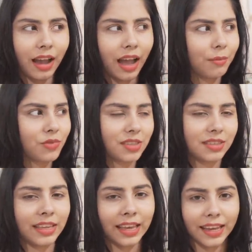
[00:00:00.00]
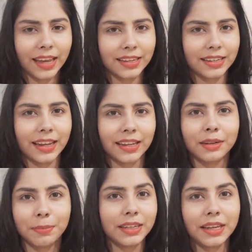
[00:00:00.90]
I'm just saying it, like
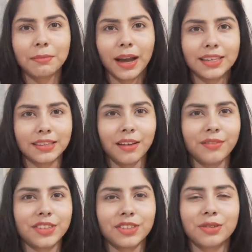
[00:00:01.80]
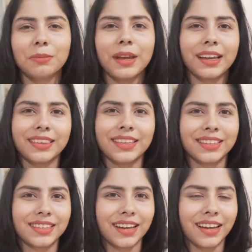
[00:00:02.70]
repeating myself, just to make
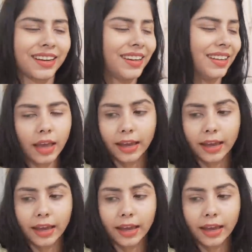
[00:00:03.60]
this clear.